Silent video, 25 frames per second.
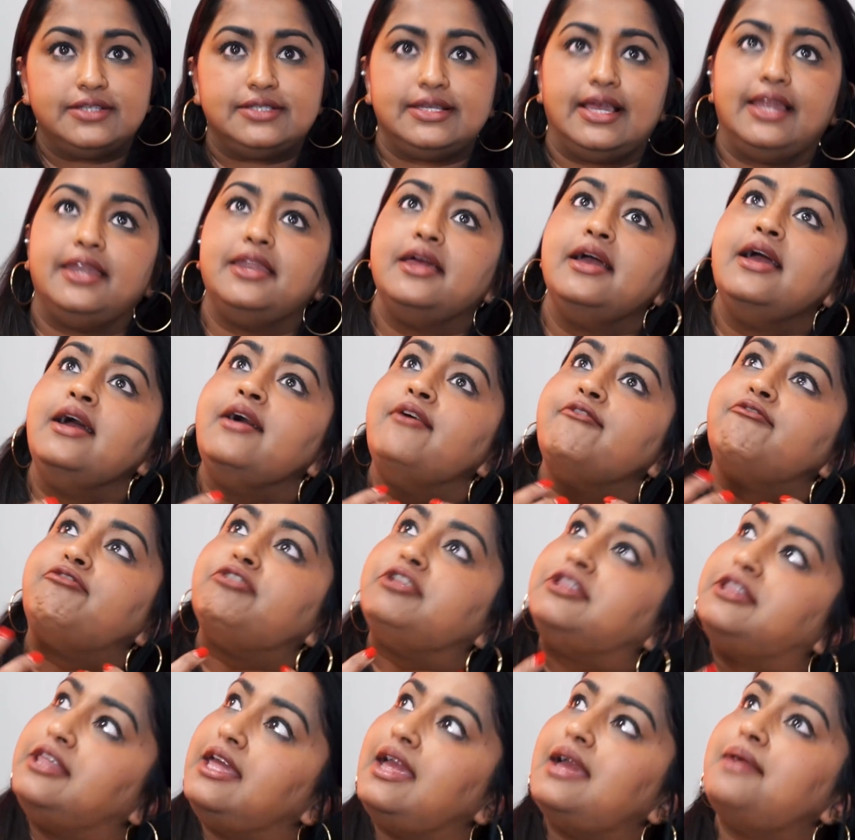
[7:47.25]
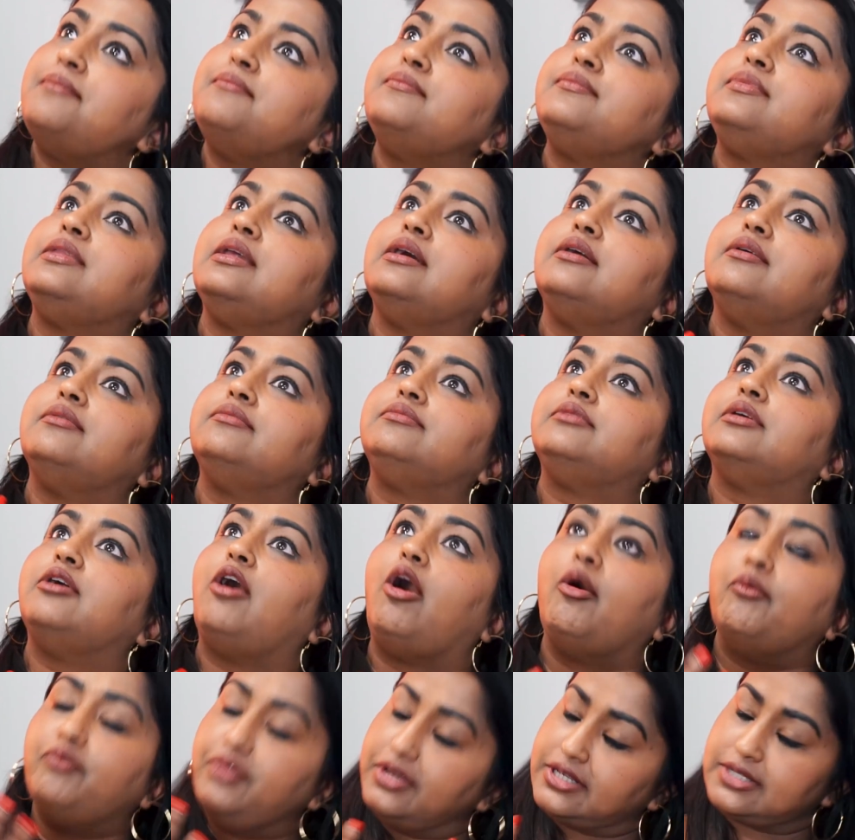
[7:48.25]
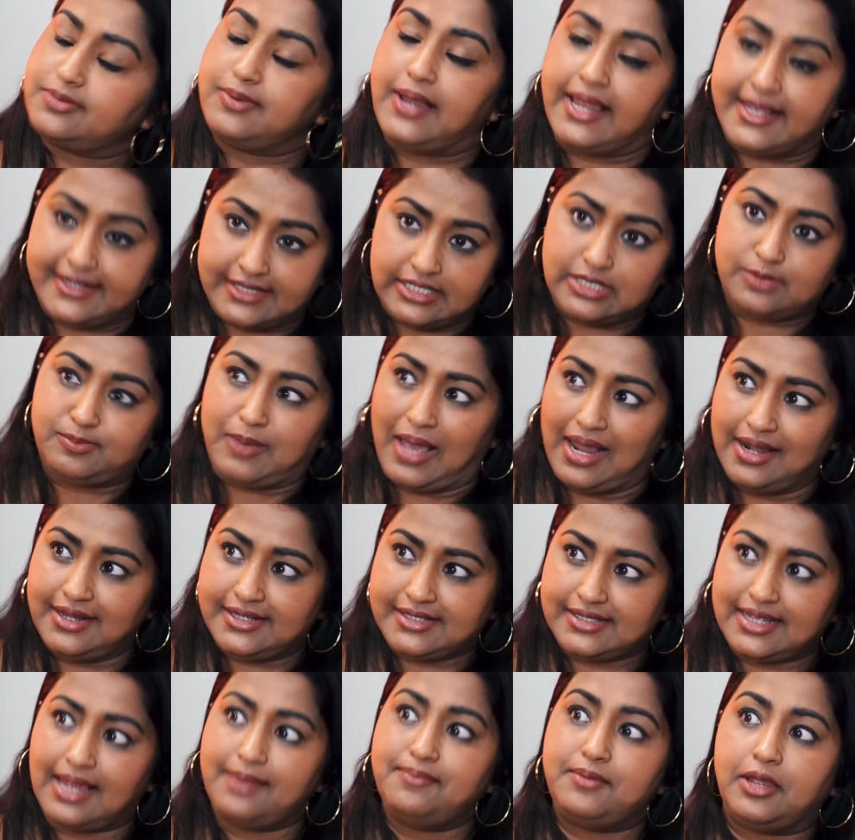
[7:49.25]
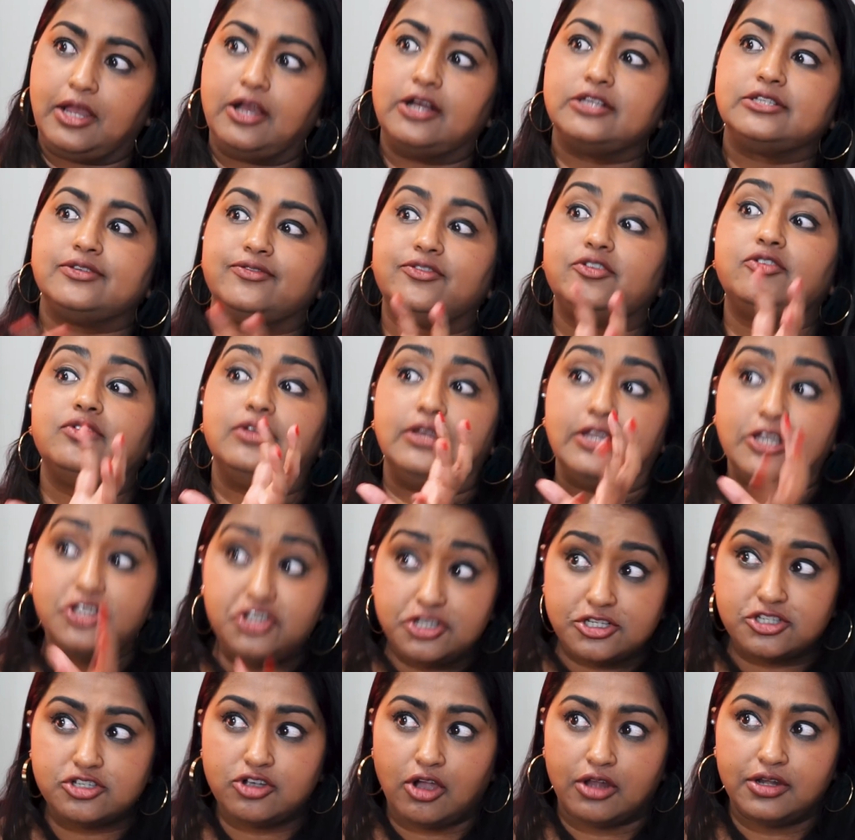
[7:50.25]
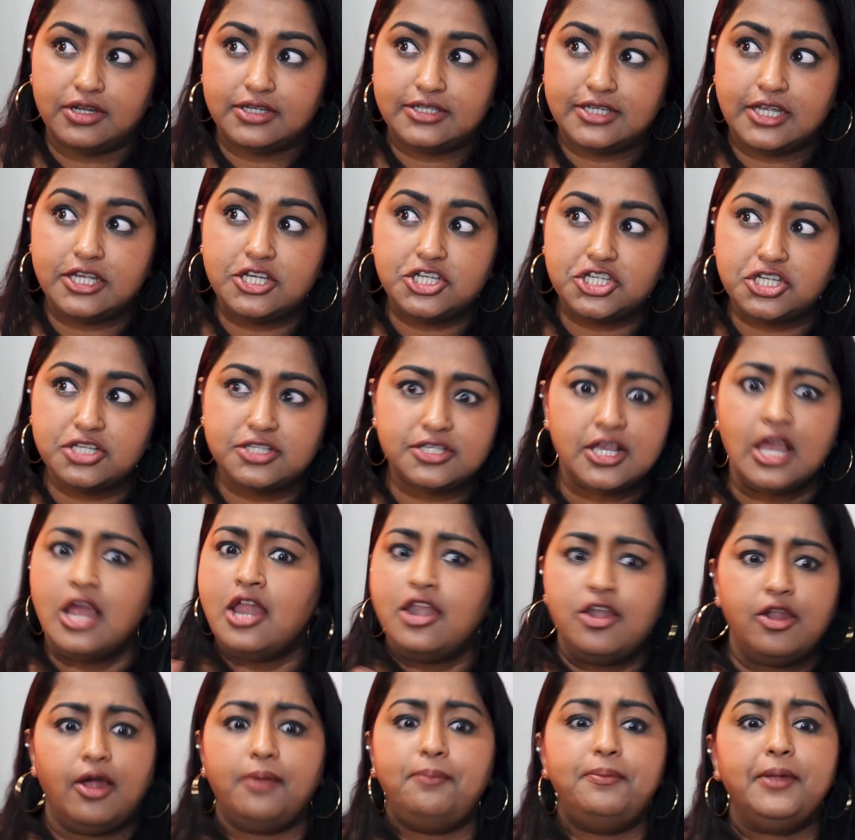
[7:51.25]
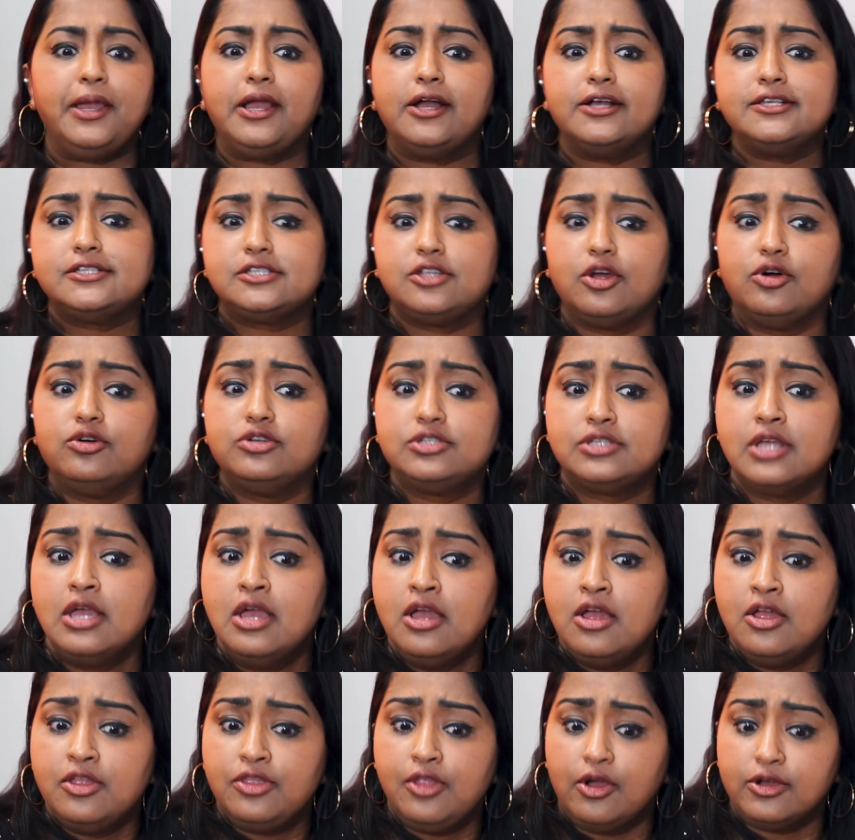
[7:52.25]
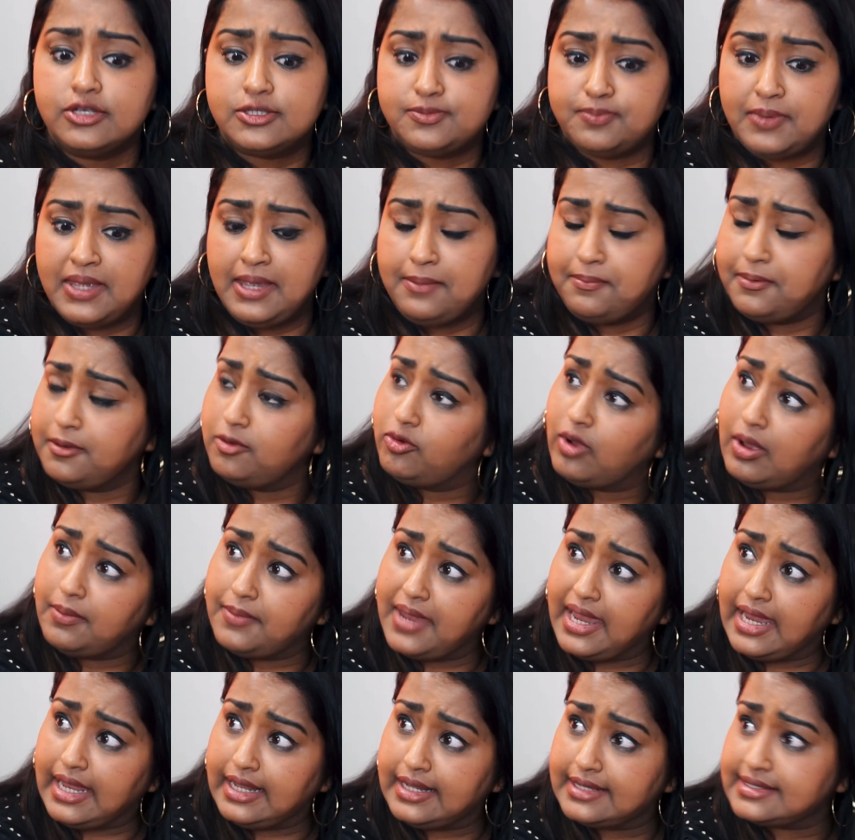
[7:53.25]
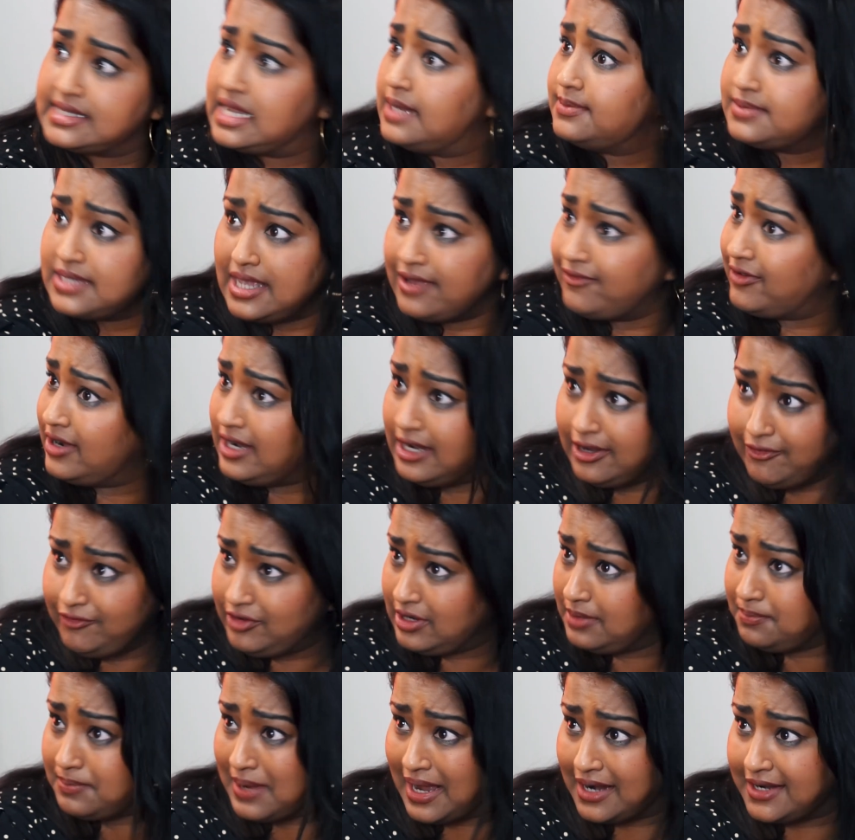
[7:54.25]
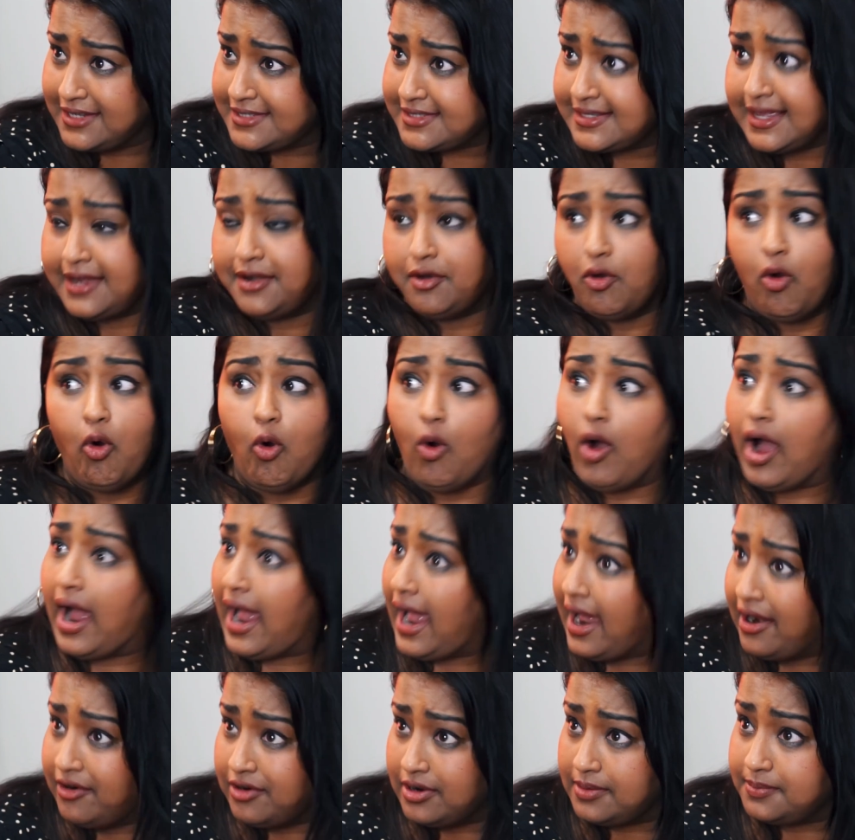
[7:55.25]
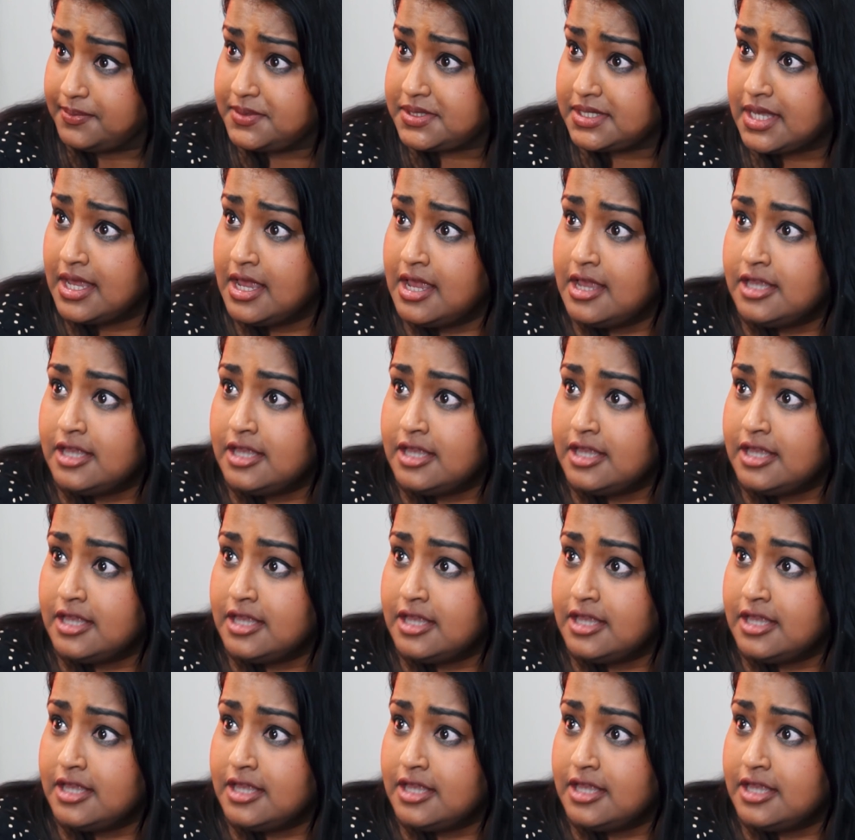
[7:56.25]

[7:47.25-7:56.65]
And for them, the obvious place is Palestine because of the religious connotations, not because those people who are making these claims ever lived in Palestine or are Arabs.